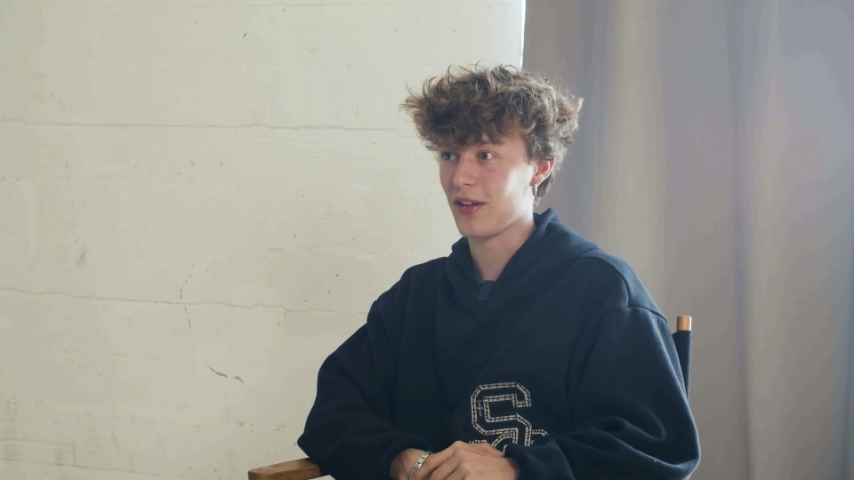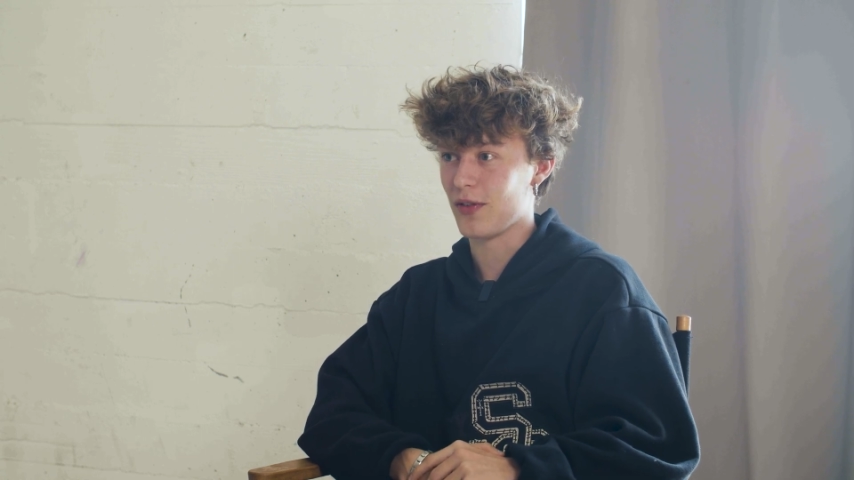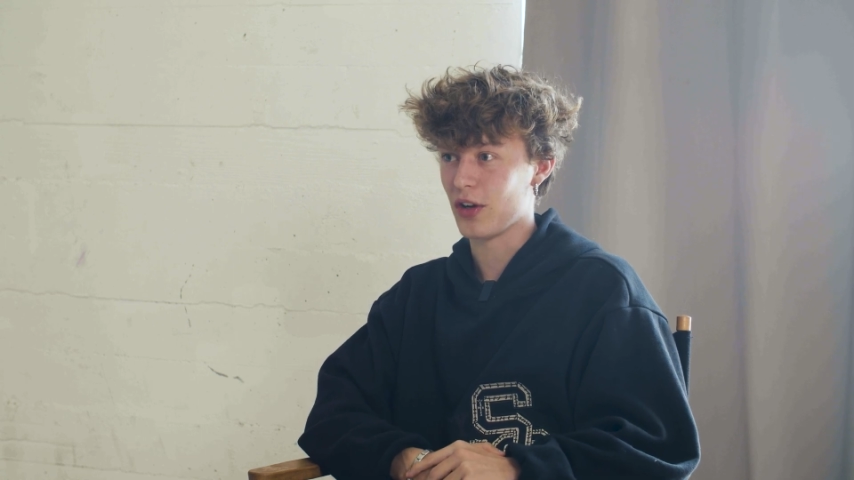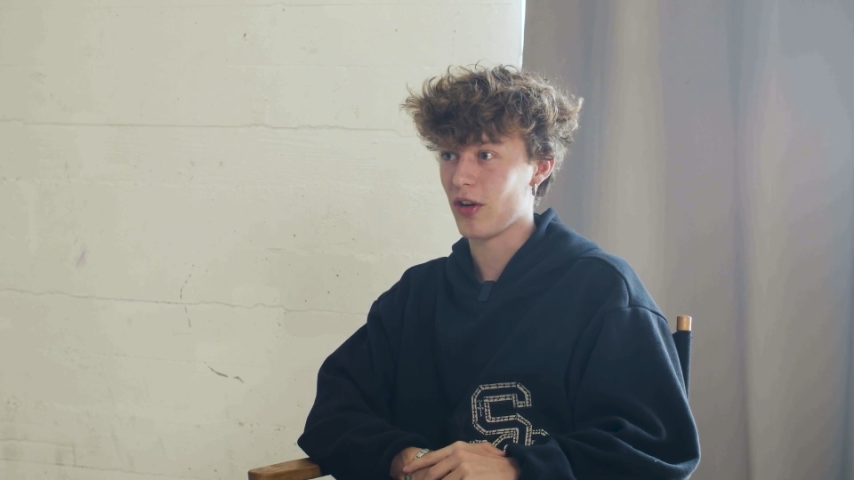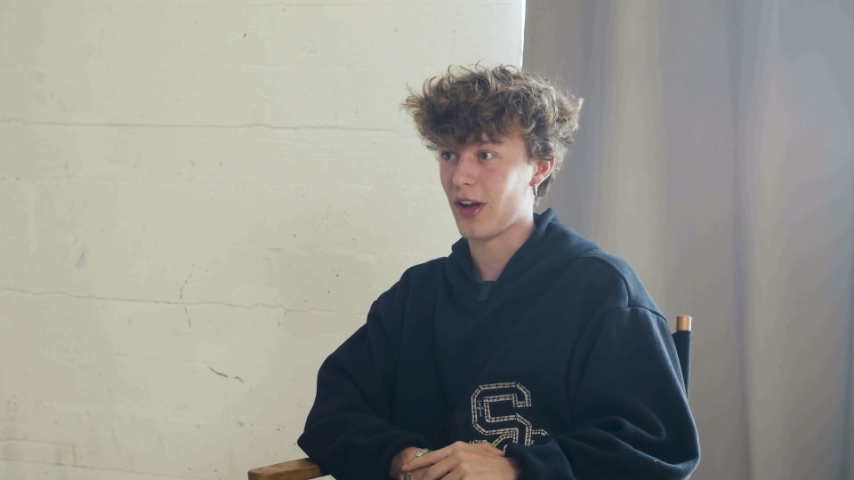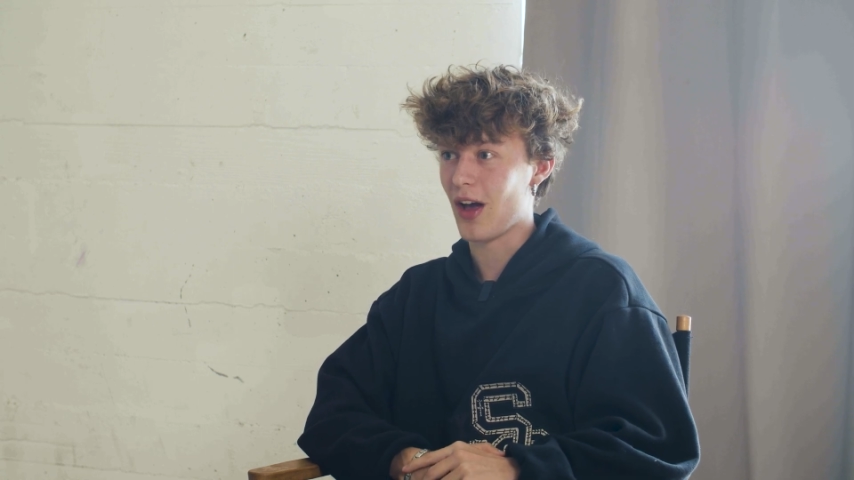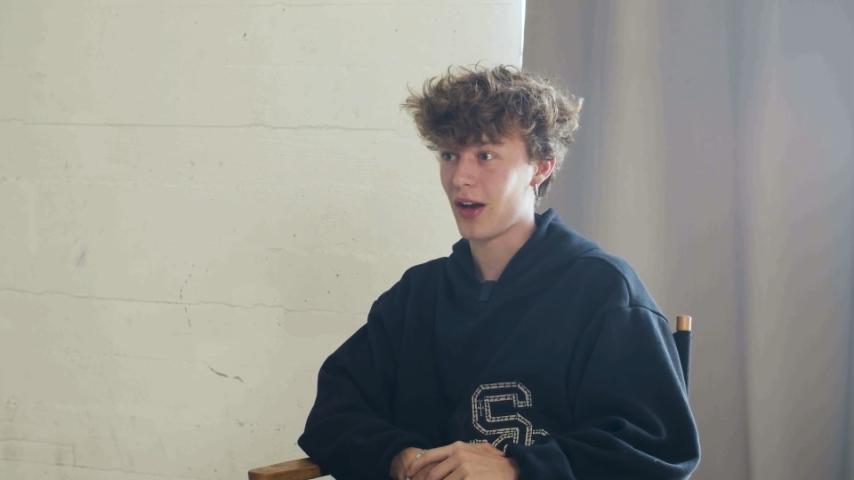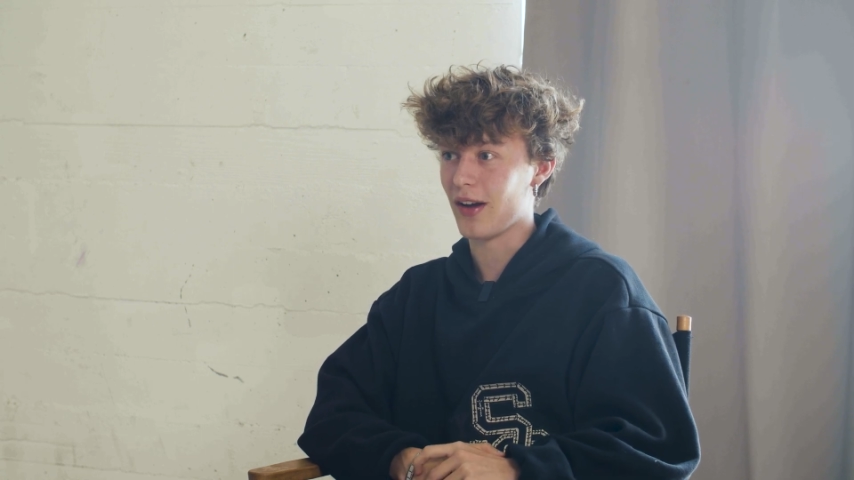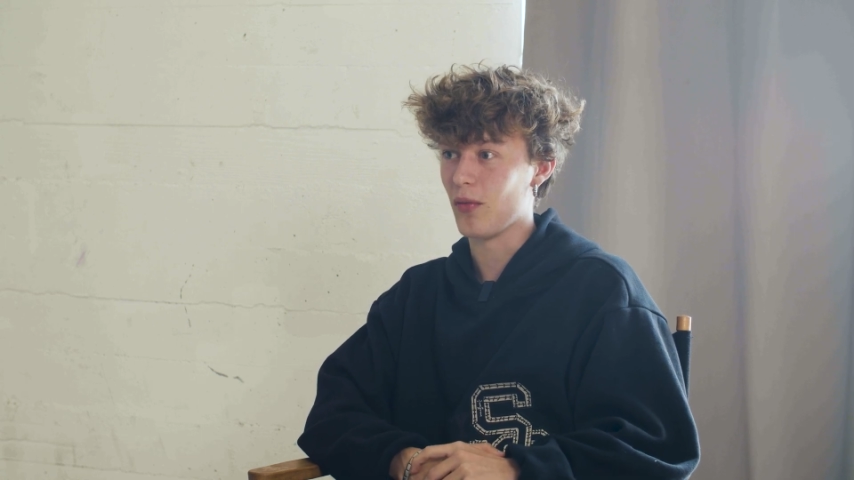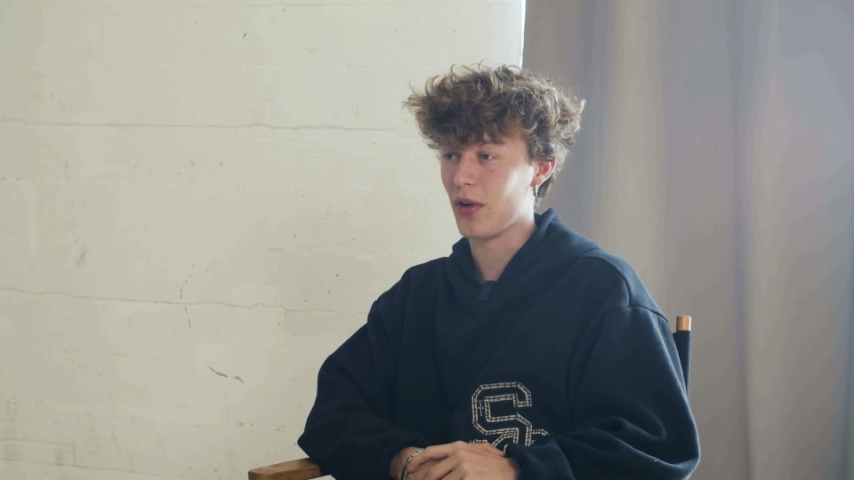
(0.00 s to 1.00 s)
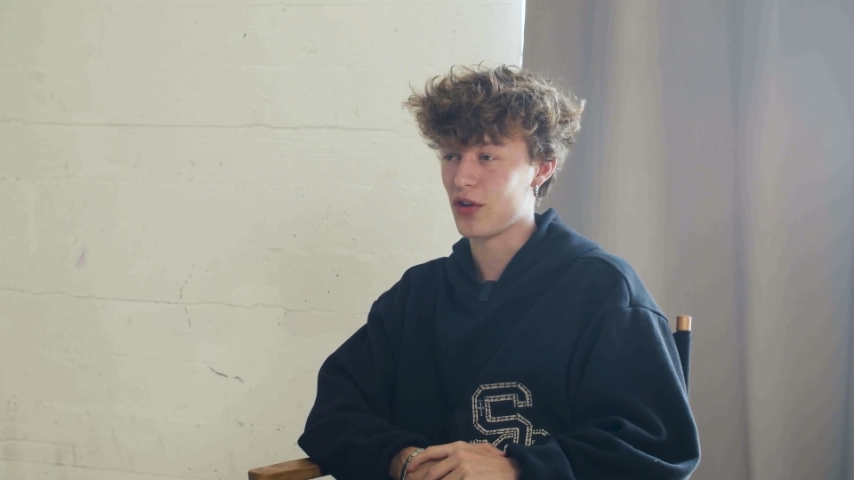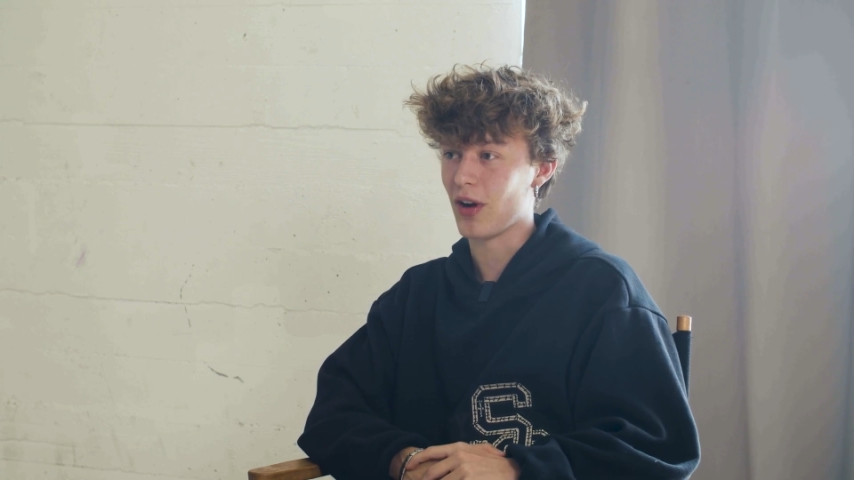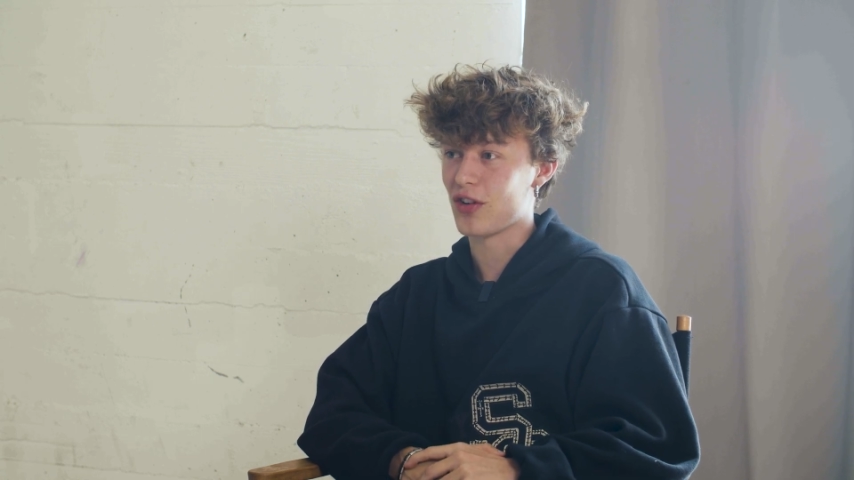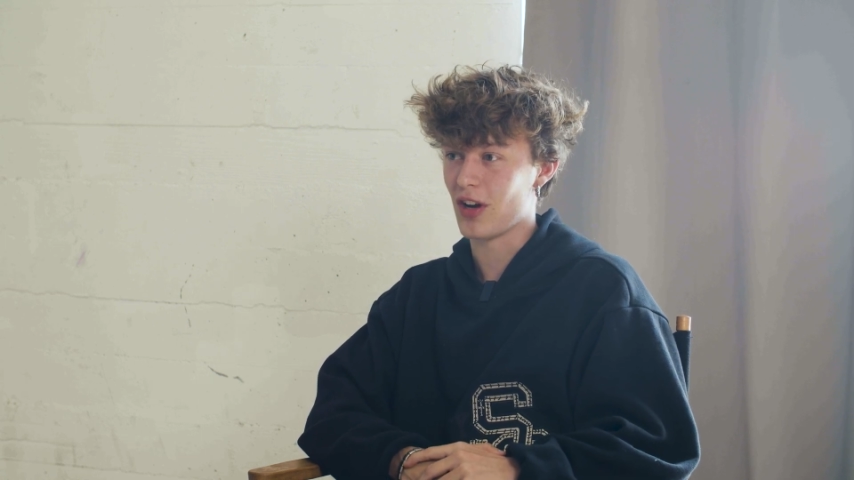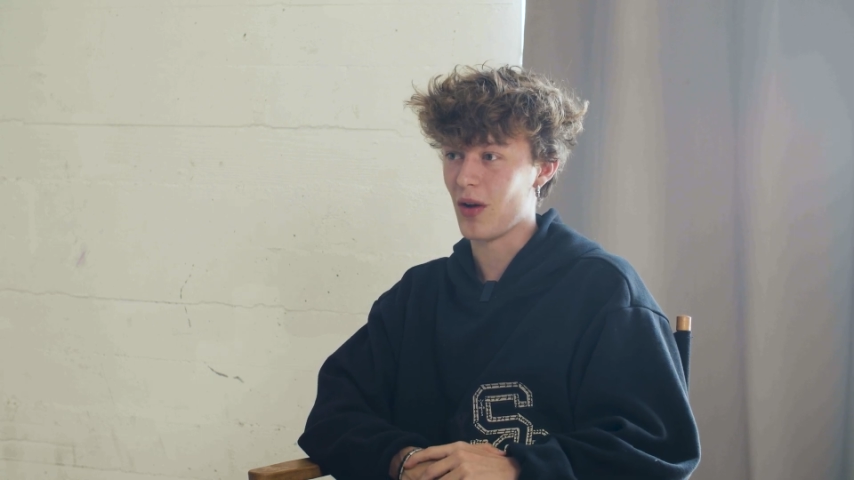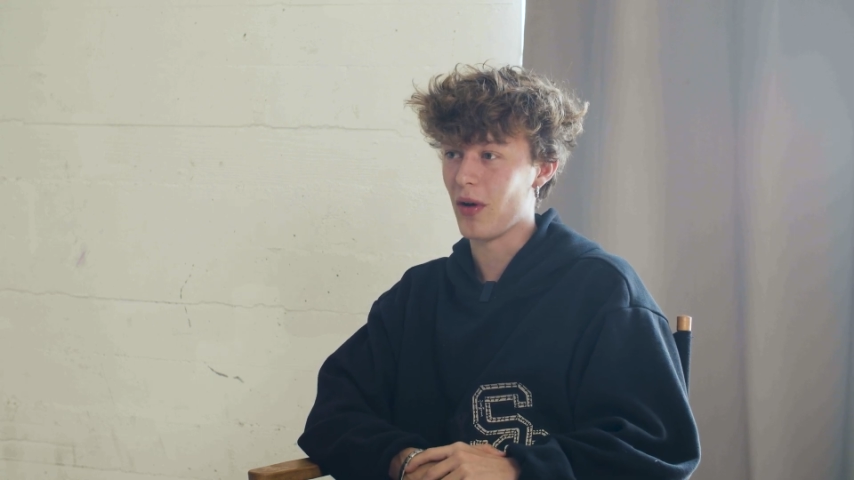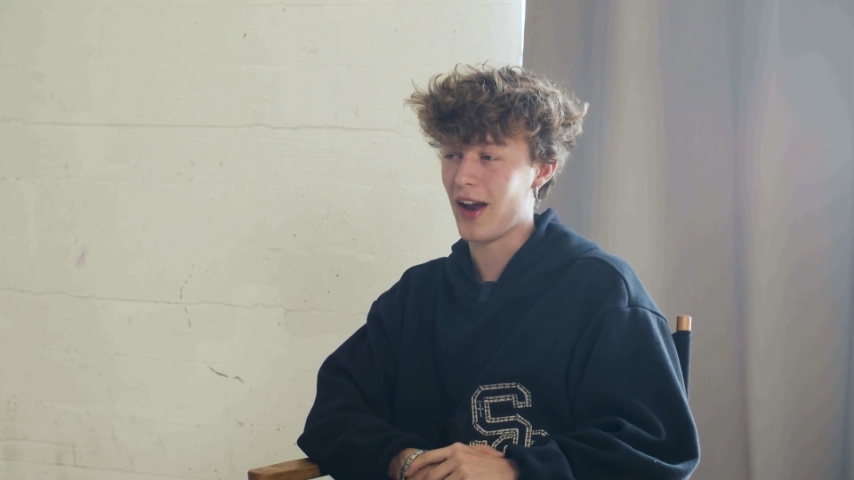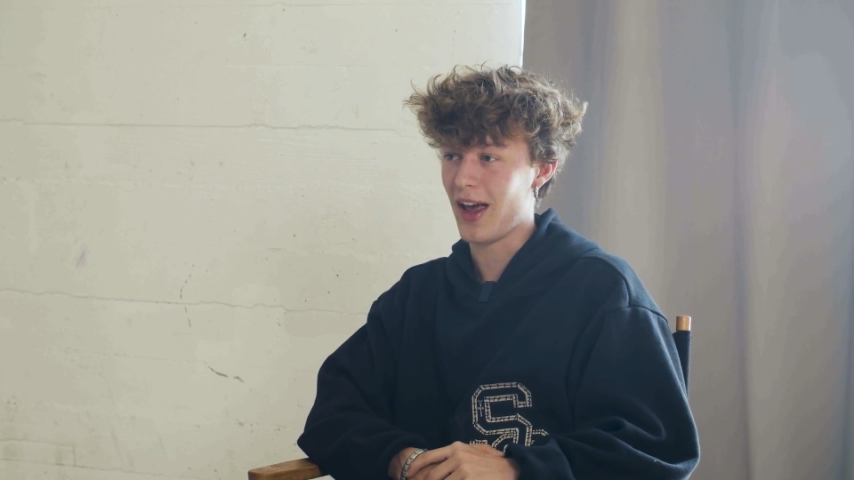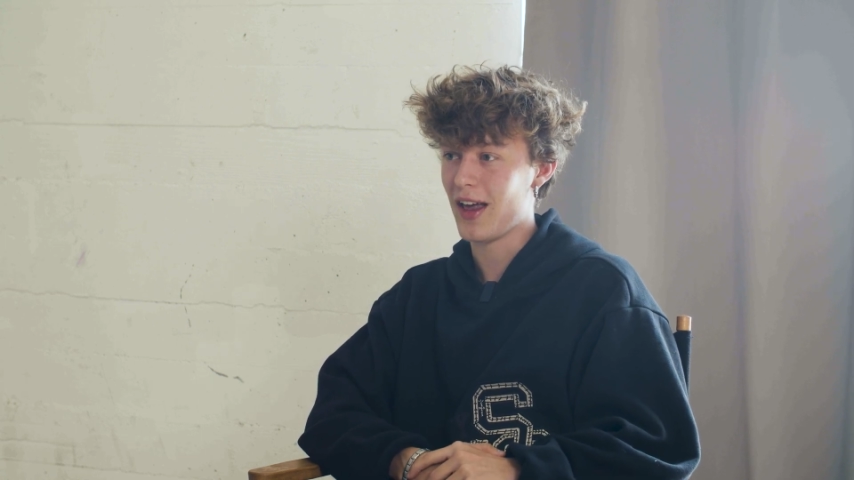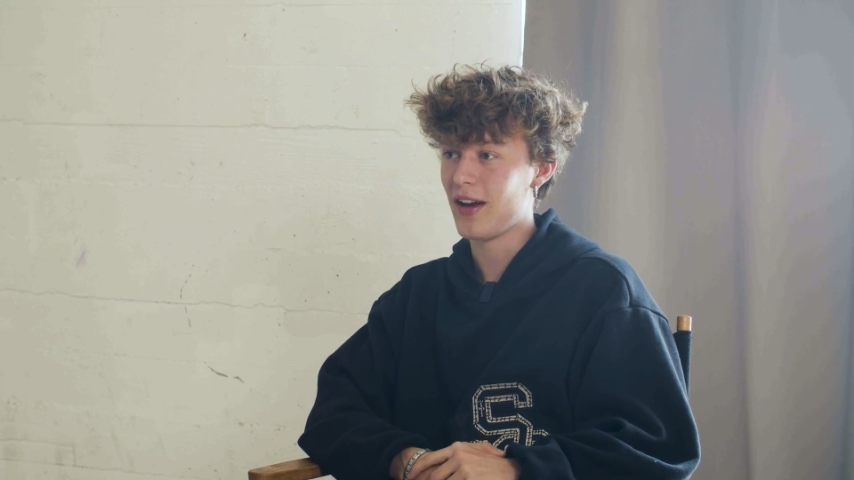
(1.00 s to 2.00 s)
is figuring out kind of what direction I want
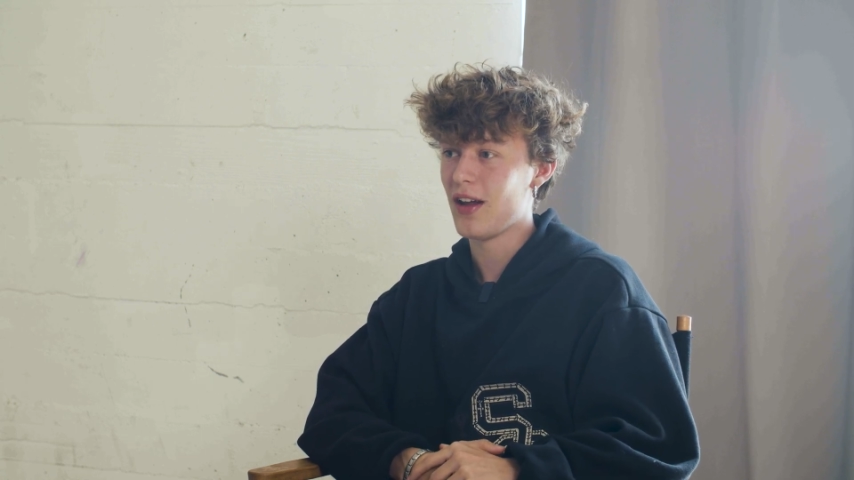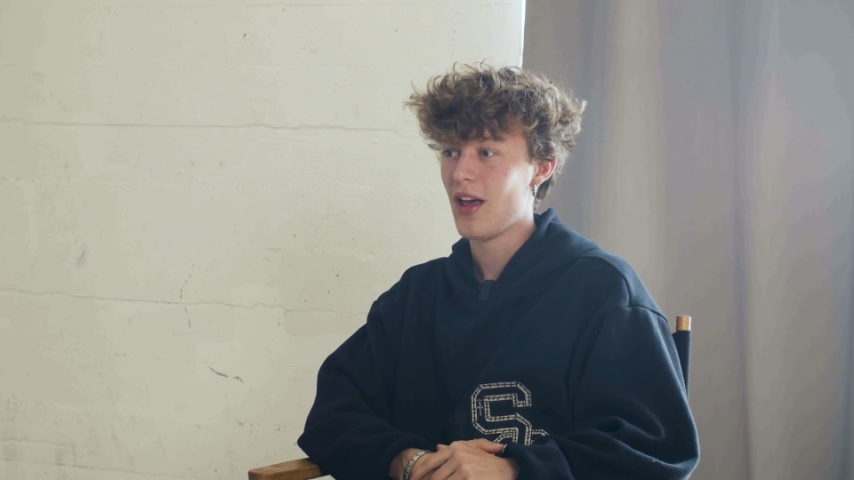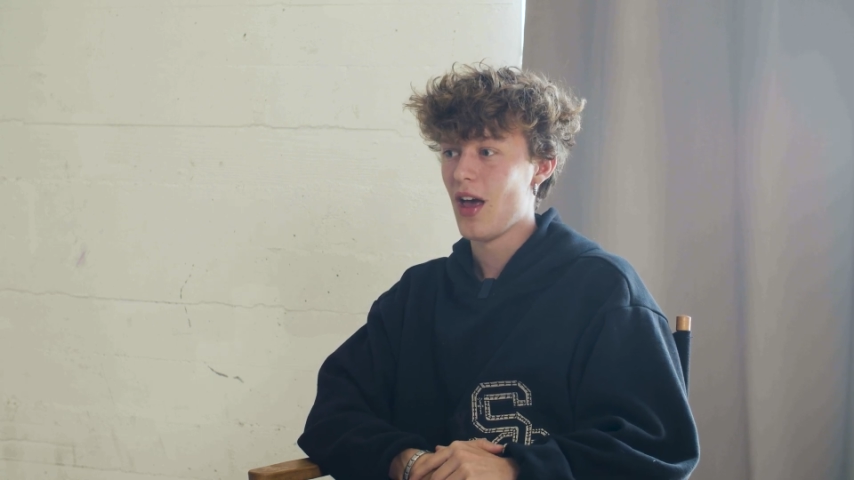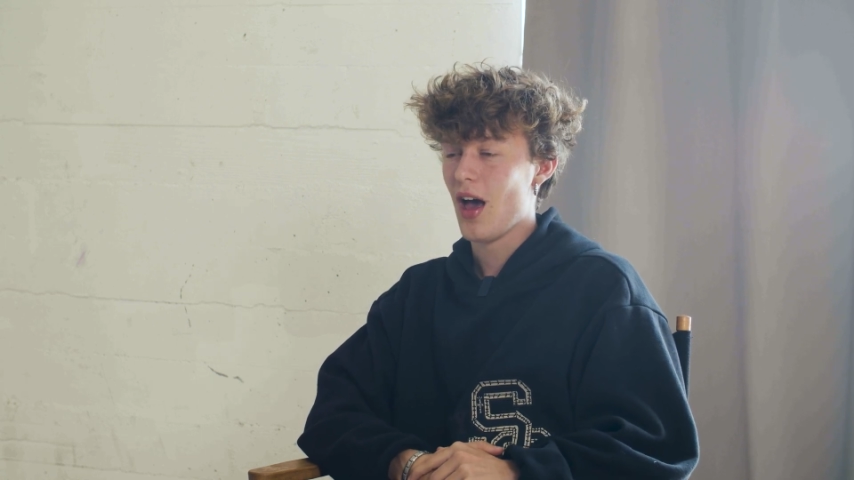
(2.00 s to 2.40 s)
to head.